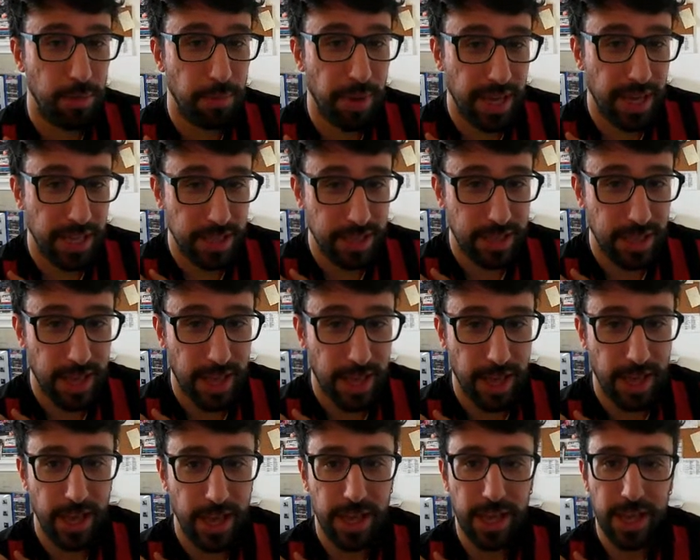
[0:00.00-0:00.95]

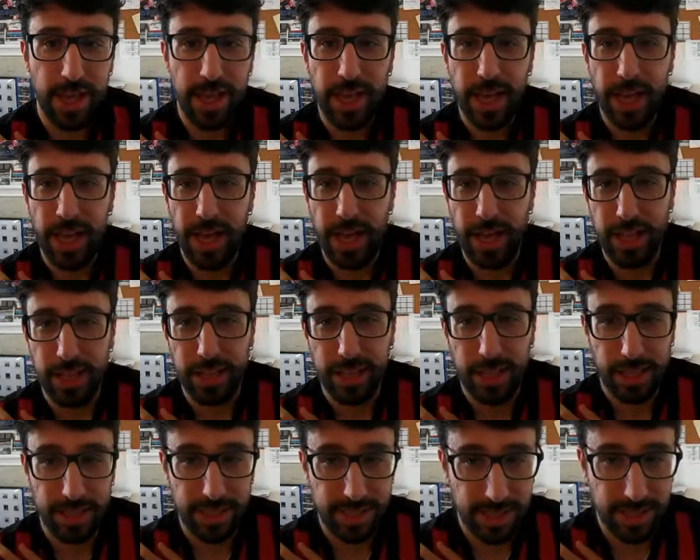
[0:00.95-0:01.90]
Meite, and
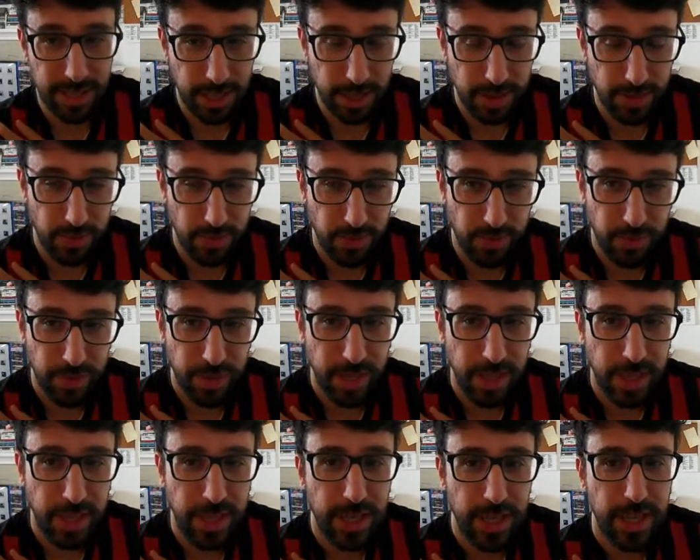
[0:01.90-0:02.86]
Kessie.
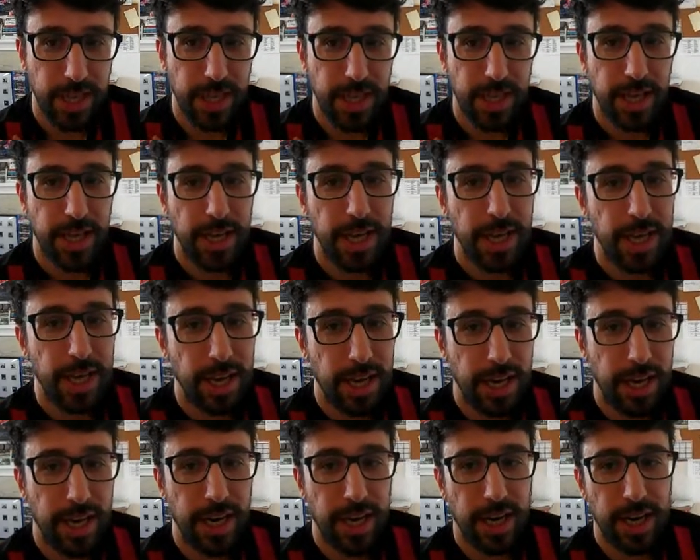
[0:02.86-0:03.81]

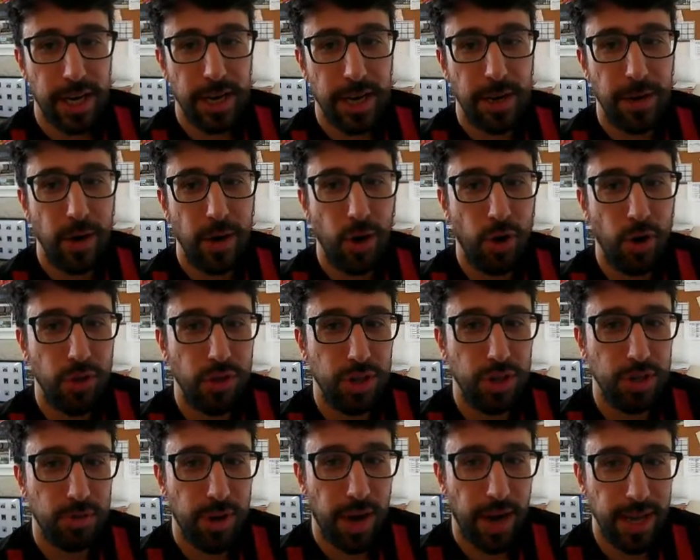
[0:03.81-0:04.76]
On
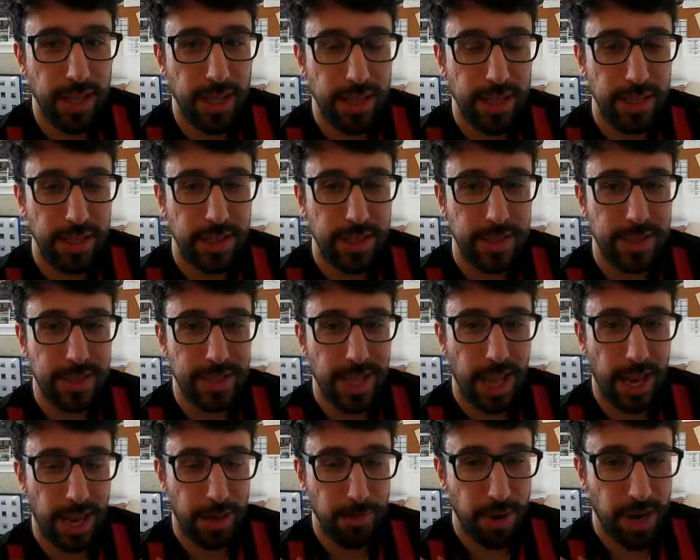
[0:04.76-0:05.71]
the right,
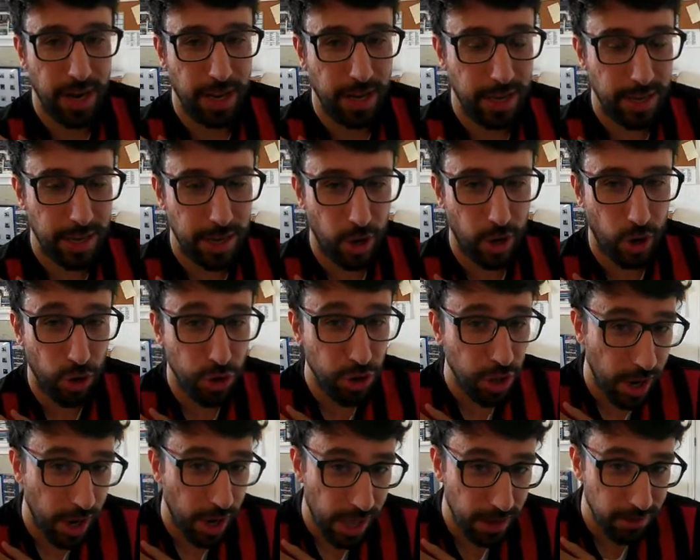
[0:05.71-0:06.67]
Selemacher. On the
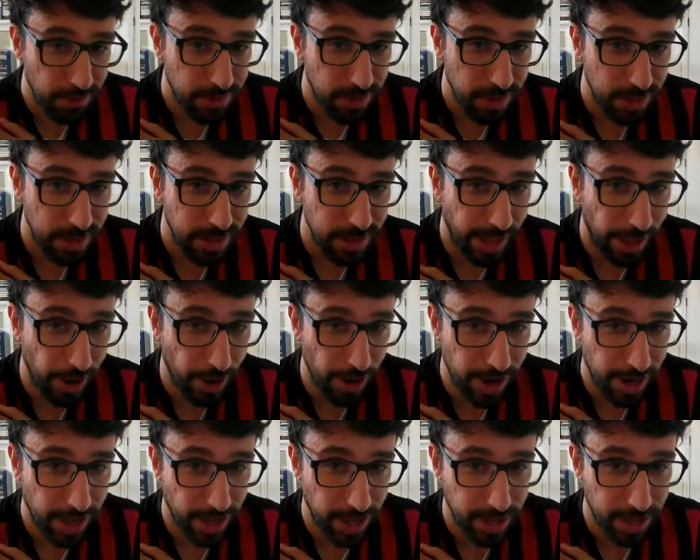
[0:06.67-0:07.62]
left, Theo
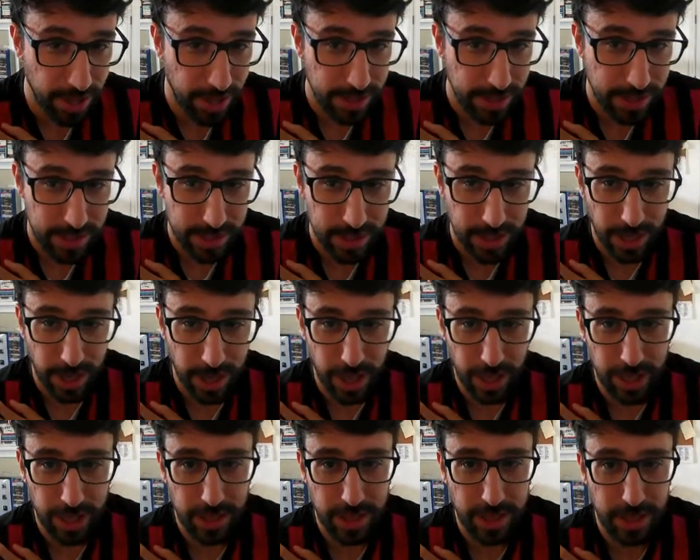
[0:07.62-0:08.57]
Hernandez,
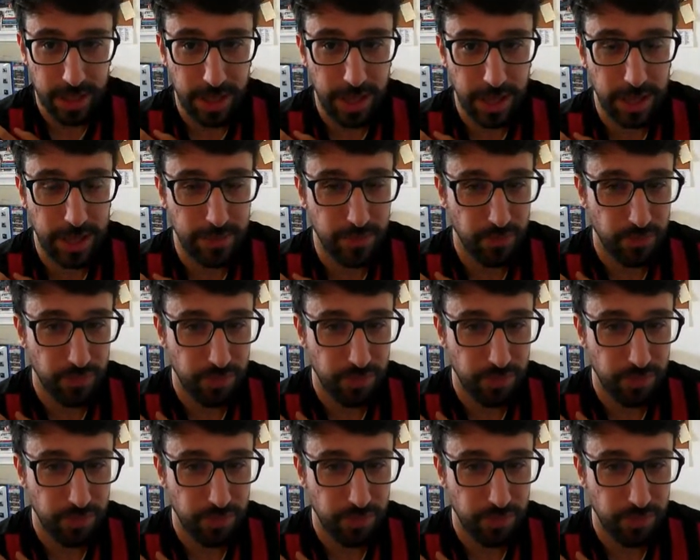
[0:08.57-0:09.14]
and Leao